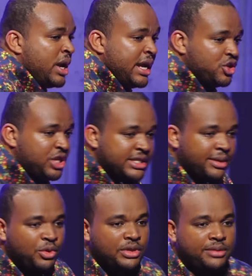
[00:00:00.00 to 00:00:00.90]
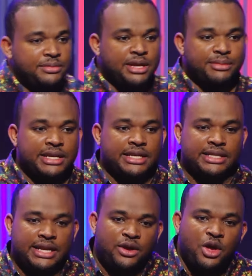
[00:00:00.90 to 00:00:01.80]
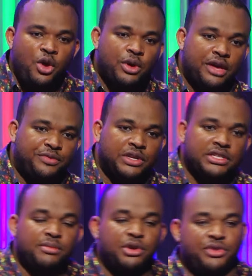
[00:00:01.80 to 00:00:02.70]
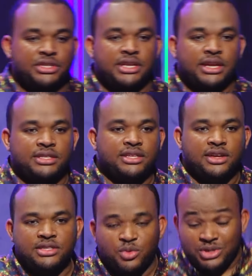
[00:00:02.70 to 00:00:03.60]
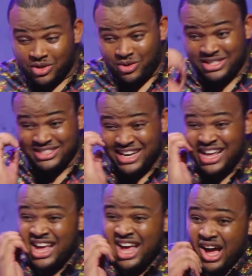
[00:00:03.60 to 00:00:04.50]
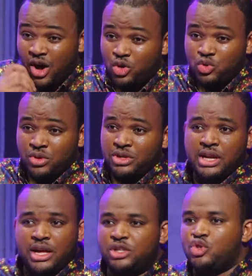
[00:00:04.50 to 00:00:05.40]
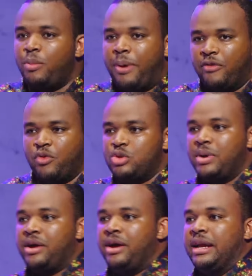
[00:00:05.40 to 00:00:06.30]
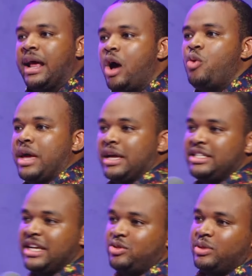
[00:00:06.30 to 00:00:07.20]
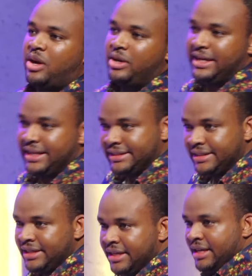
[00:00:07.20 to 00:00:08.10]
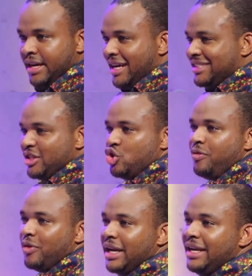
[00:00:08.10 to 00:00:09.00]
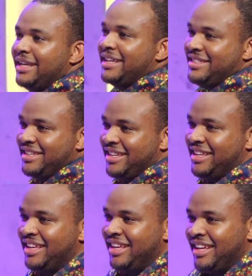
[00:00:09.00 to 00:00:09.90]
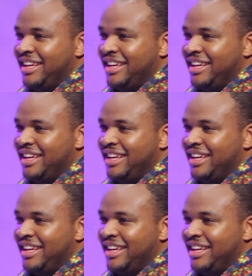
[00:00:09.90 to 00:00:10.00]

One day, I was sharing something with some leaders. And when I finished, somebody raised his hand. I said, what's the question? He said, I was wondering that it's so powerful what we are hearing and how we can share it with our leaders. I said, it's not for the leaders.